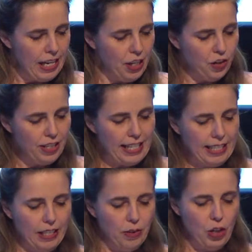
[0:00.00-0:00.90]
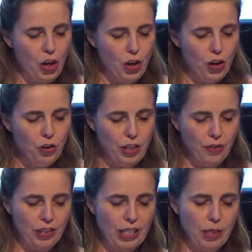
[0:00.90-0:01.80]
Interestingly, there were no
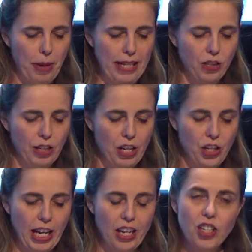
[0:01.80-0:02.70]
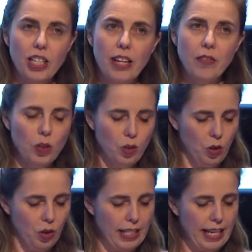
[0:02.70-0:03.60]
differences based on education level
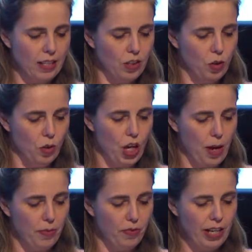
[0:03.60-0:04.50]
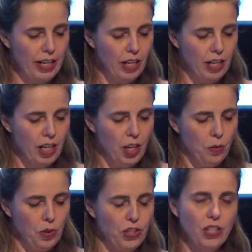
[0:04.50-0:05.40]
or sex or type of reader,
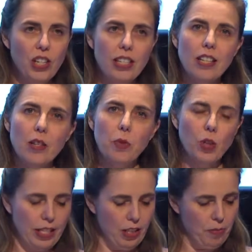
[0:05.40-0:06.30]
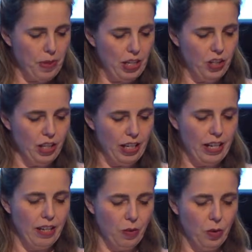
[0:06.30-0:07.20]
which suggests that the booklets are pitched
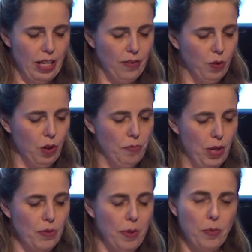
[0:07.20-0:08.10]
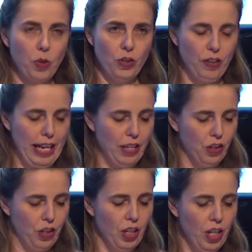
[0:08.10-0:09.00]
at a good level that most people can relate
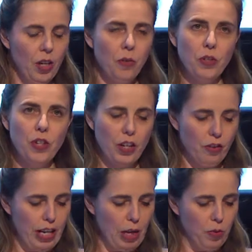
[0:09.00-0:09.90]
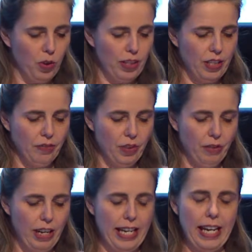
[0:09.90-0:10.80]
to. We try to write our booklets for
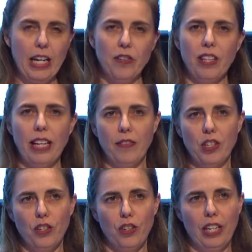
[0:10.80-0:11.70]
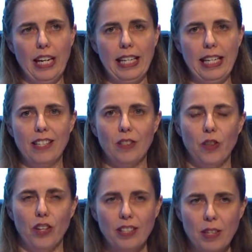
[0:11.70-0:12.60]
a reading age of 11 to 13 years,
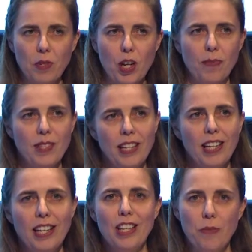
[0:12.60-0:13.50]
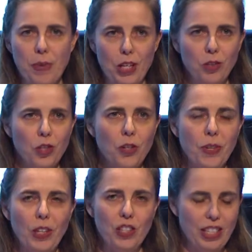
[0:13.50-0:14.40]
although sometimes the medical
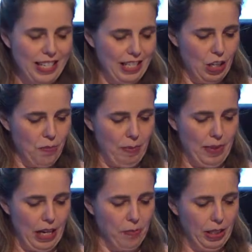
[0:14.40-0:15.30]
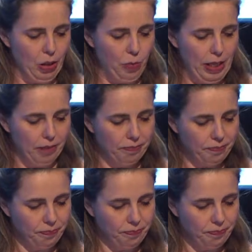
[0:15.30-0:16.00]
terminology tends to bump that up a little bit.